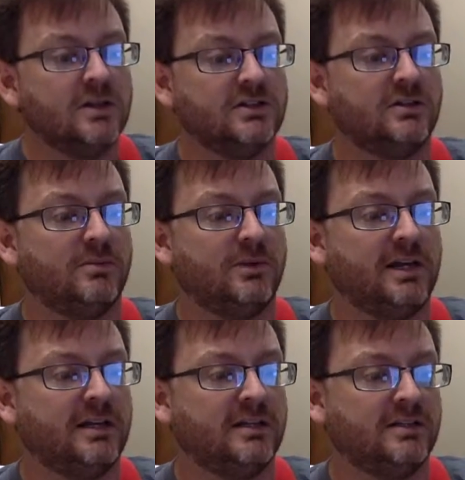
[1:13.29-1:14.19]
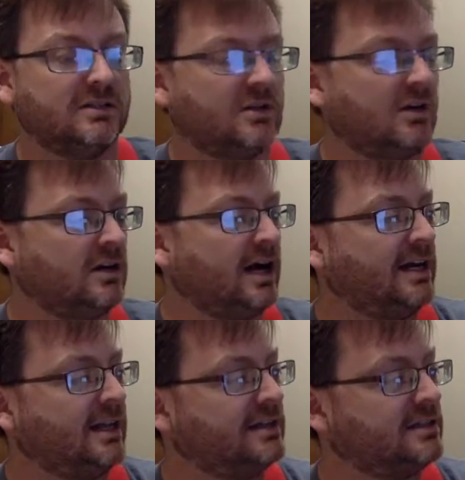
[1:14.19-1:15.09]
So at the beginning of the song, I
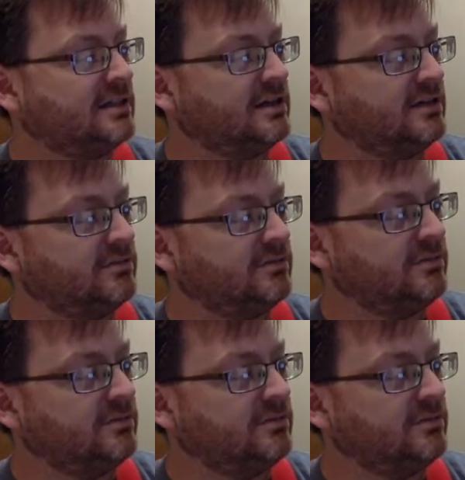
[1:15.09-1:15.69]
like to kind of